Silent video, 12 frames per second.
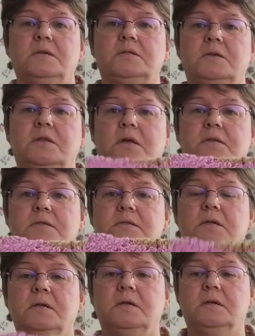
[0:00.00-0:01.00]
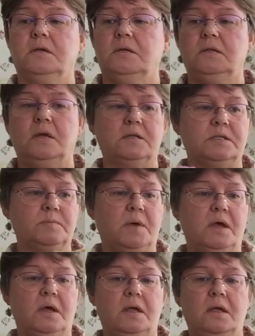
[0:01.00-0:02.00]
So that's
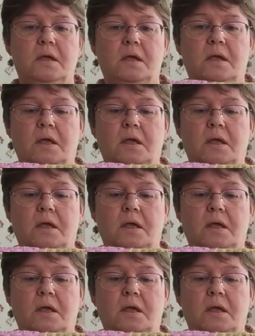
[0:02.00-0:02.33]
my